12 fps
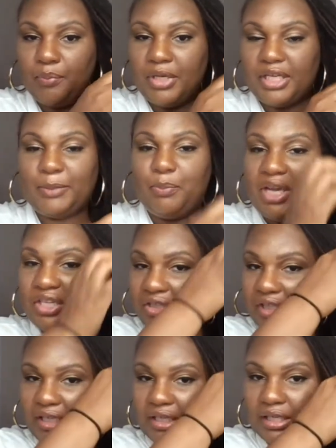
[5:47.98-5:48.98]

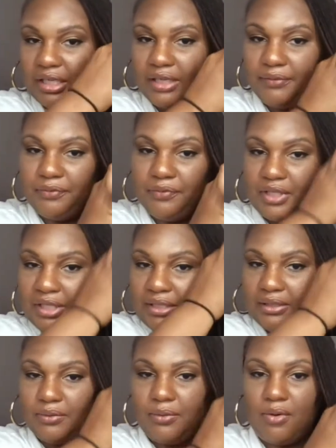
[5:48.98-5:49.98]
Especially if
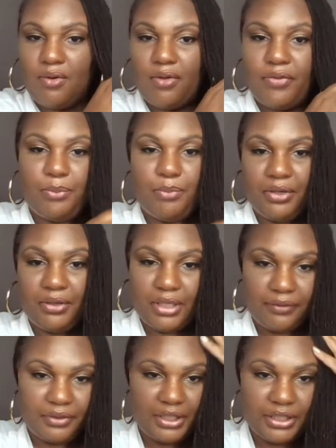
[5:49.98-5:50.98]
all the middle
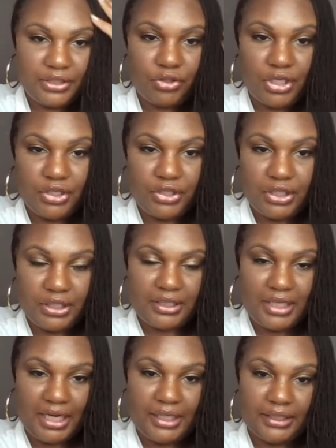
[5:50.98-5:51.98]
of it is
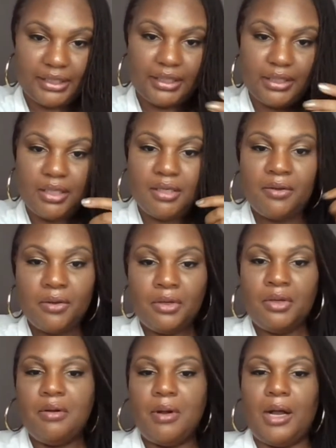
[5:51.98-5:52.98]
tightened.
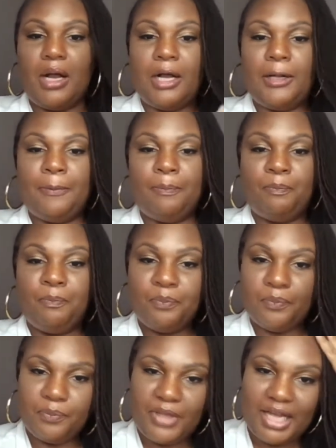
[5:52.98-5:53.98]
Um,
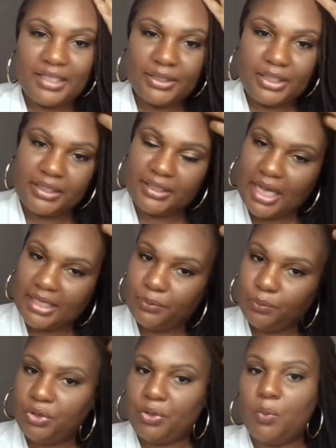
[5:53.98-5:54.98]
that's because
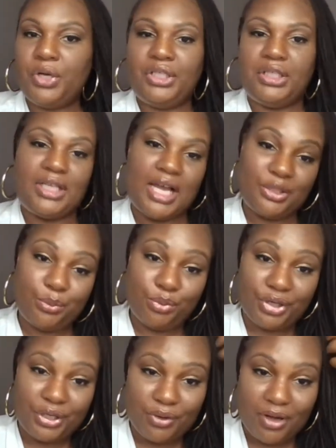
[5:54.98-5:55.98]
we don't want your lock to
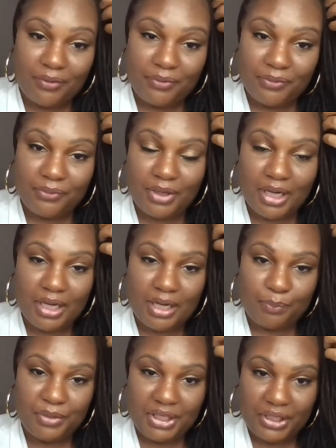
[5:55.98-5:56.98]
break off
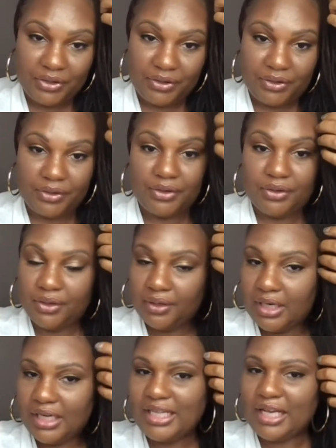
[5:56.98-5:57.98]
here.
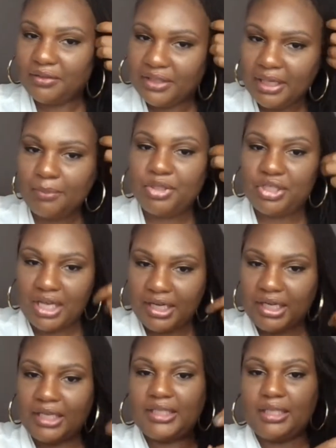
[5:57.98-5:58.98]
Now, some
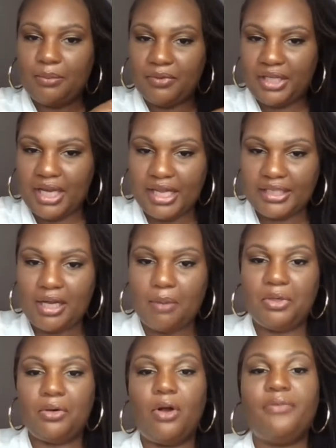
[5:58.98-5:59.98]
shedding and some of the ends
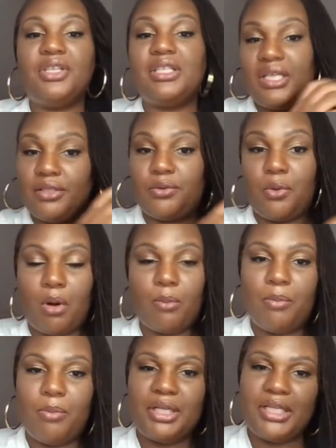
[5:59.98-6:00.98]
coming off is
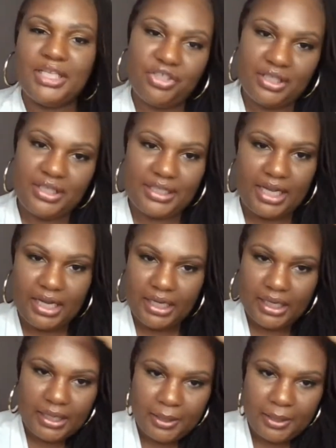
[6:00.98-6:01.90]
normal, but let's just say